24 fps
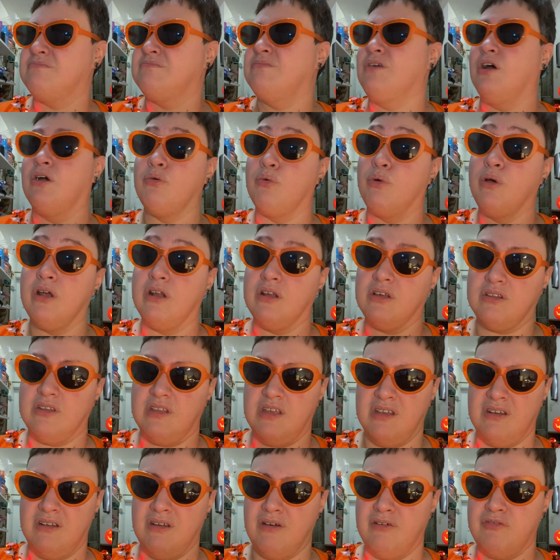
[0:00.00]
ironically
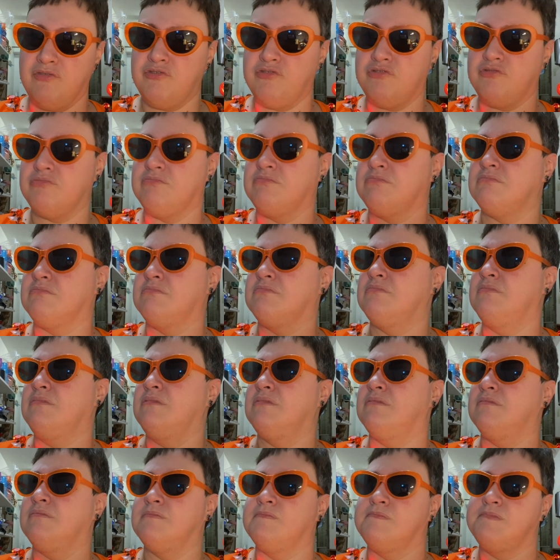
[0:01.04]
enough,
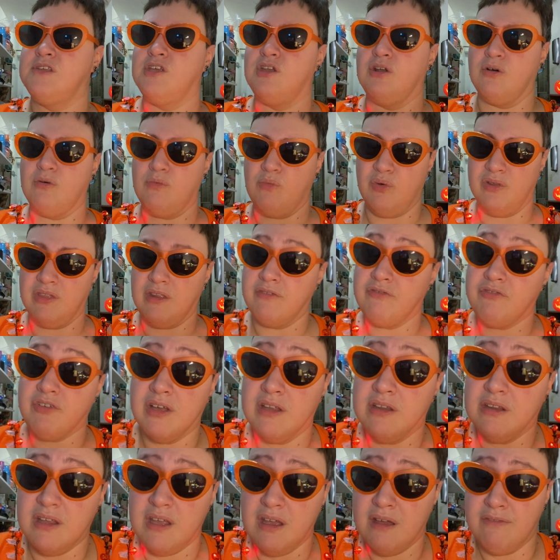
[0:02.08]
you know, when they
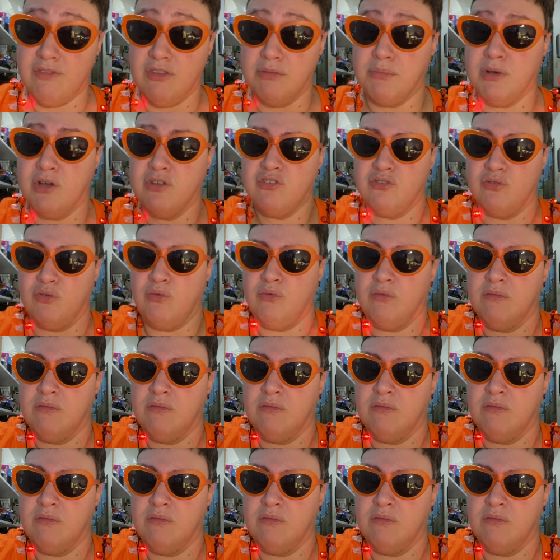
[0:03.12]
finally have the muscle